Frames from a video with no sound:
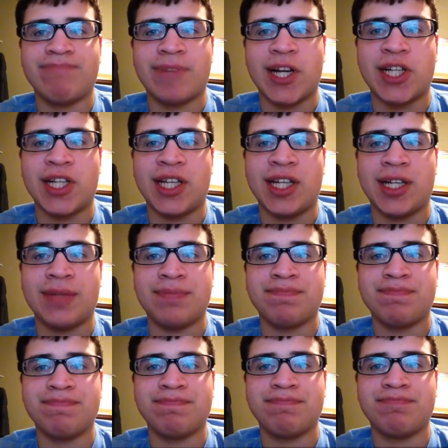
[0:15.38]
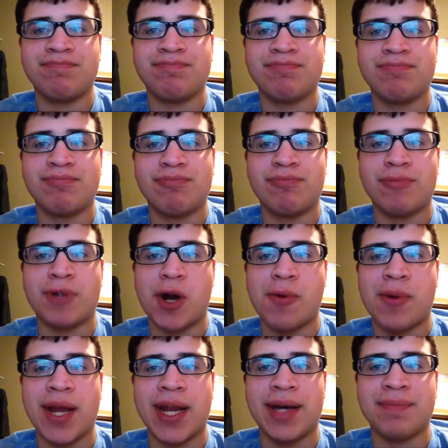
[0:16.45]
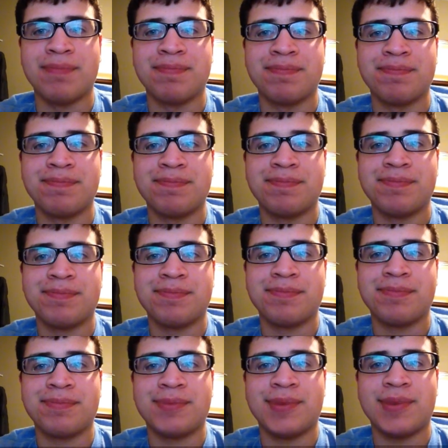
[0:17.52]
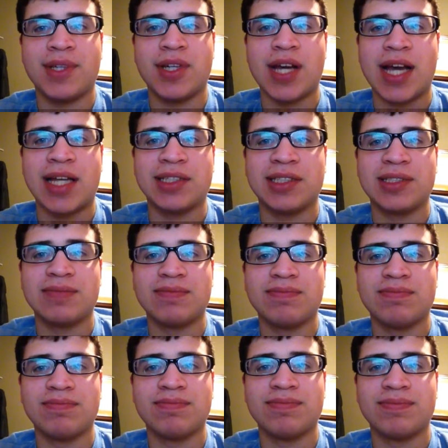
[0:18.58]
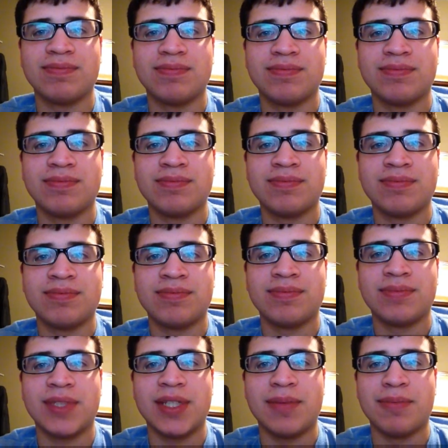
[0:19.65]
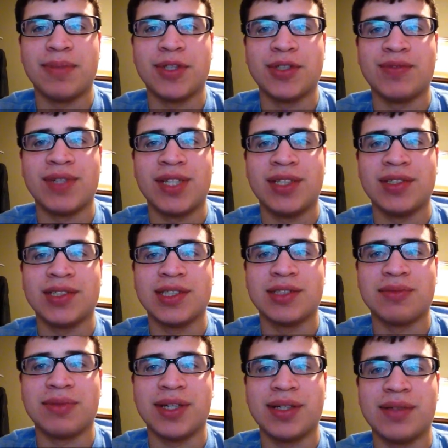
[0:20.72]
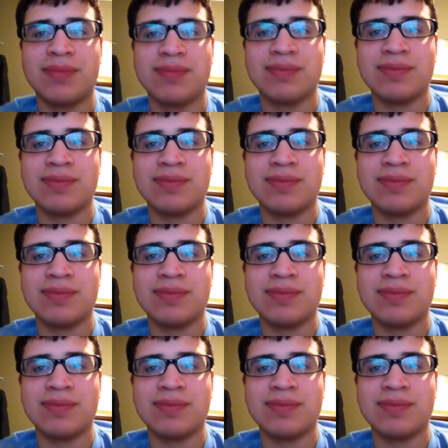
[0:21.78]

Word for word: Ardina, Rowena, you guys, didn't post videos this week.